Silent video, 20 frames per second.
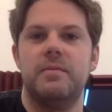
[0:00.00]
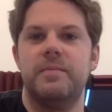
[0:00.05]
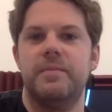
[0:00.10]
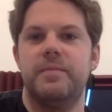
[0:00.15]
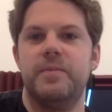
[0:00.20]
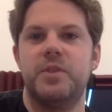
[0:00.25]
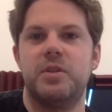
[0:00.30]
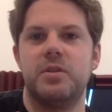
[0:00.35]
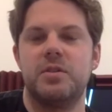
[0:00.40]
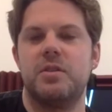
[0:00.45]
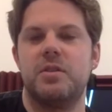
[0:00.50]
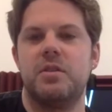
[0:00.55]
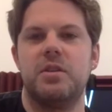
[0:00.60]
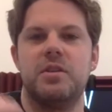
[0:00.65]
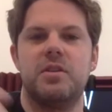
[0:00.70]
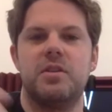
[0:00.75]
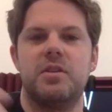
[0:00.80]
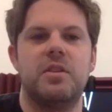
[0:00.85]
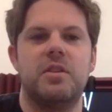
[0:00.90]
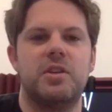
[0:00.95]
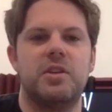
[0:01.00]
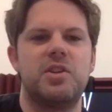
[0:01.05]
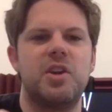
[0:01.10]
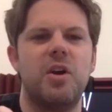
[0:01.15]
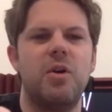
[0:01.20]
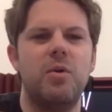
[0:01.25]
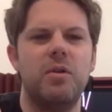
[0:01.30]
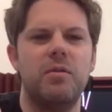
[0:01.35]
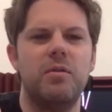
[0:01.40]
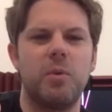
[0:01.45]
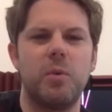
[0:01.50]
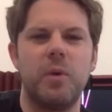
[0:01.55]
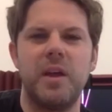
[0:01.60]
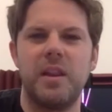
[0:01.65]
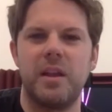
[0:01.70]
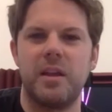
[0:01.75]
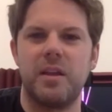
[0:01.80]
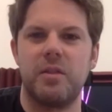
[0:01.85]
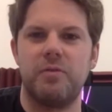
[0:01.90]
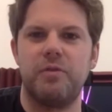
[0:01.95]
just the tone of the way
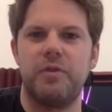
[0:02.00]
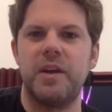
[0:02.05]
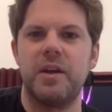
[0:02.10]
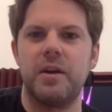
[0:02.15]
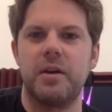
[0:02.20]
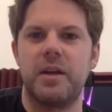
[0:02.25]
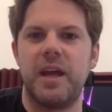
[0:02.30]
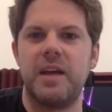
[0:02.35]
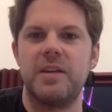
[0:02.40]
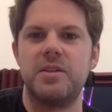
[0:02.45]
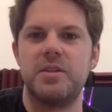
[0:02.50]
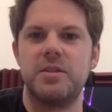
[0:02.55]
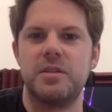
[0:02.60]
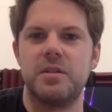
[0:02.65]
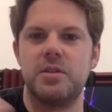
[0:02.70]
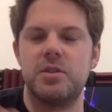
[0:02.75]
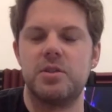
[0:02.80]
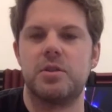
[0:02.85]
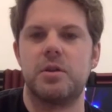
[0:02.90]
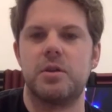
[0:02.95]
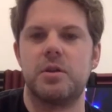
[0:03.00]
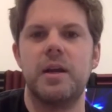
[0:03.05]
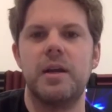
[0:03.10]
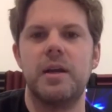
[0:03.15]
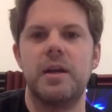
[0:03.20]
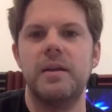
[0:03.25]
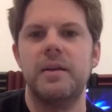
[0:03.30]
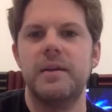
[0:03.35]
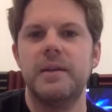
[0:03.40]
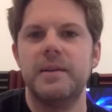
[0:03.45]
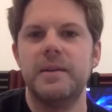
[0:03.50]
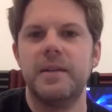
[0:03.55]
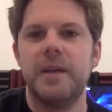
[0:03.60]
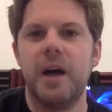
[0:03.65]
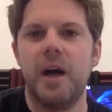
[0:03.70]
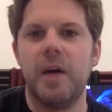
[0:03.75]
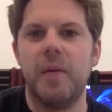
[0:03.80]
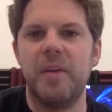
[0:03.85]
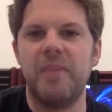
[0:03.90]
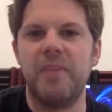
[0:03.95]
like the finger catches the string.
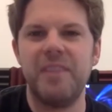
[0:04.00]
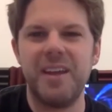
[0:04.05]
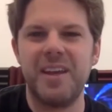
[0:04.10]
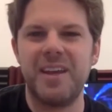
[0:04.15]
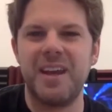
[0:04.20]
I feel like it